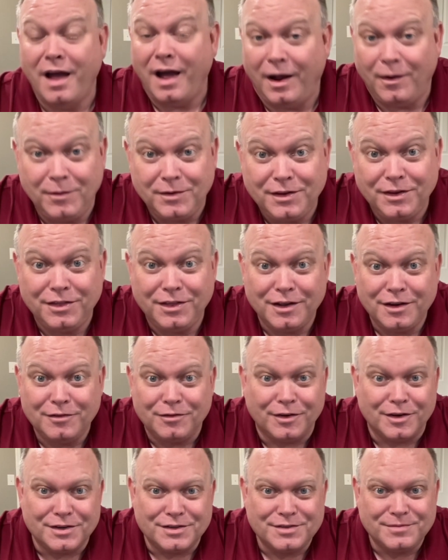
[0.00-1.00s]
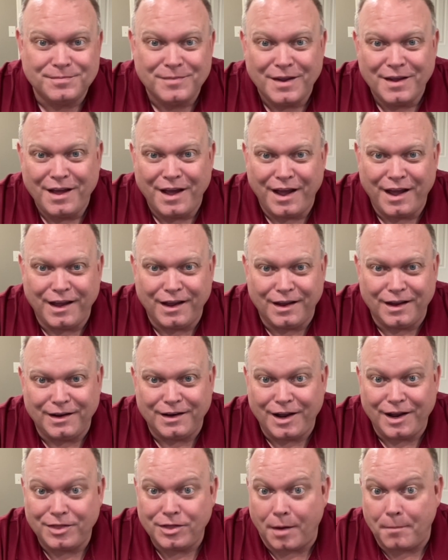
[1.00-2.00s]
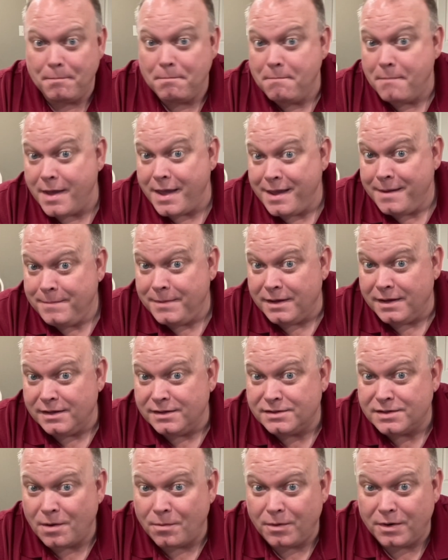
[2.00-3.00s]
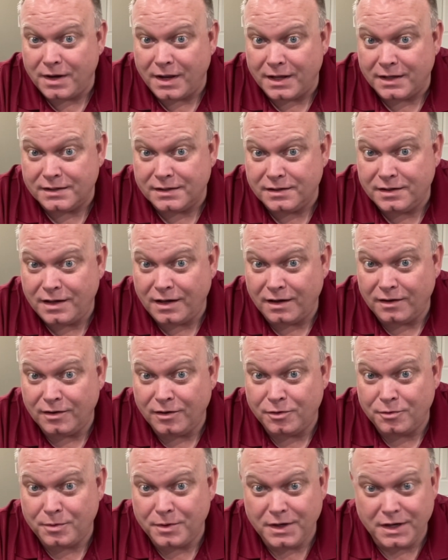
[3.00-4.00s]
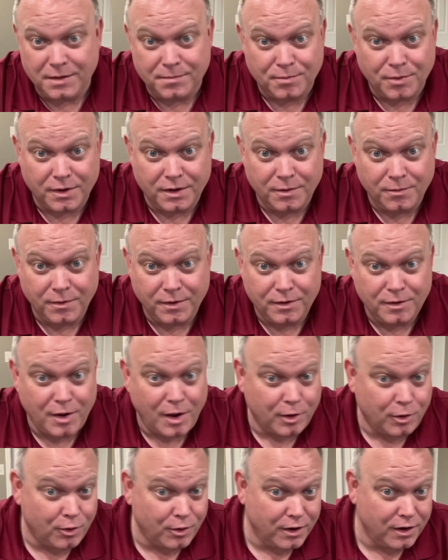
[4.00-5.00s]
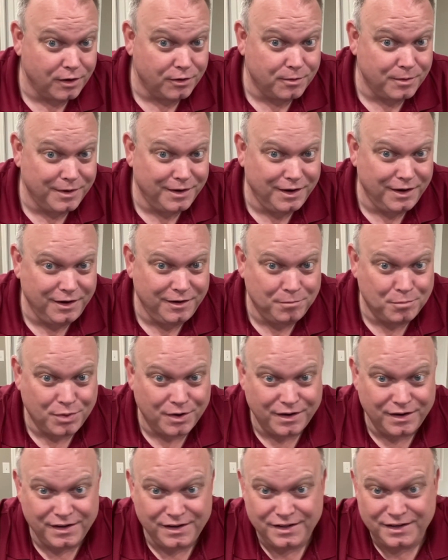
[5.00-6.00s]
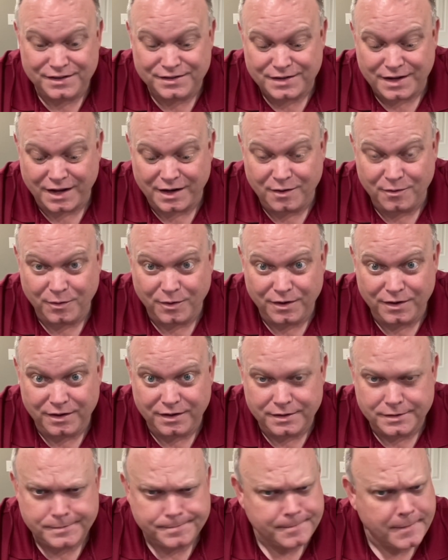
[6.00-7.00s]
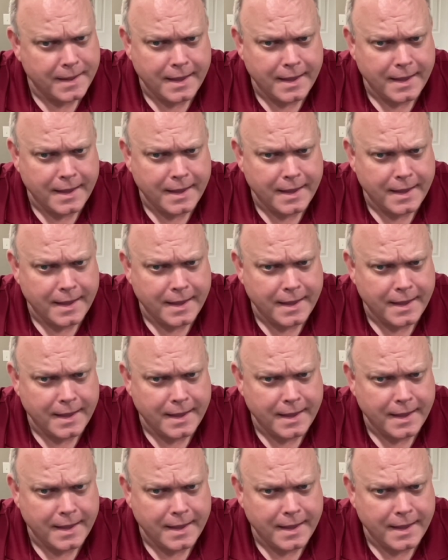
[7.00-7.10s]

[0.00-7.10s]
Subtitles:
Thingiverse, and I thought maybe someone had 3D printed one, had created a 3D printed design of one of these.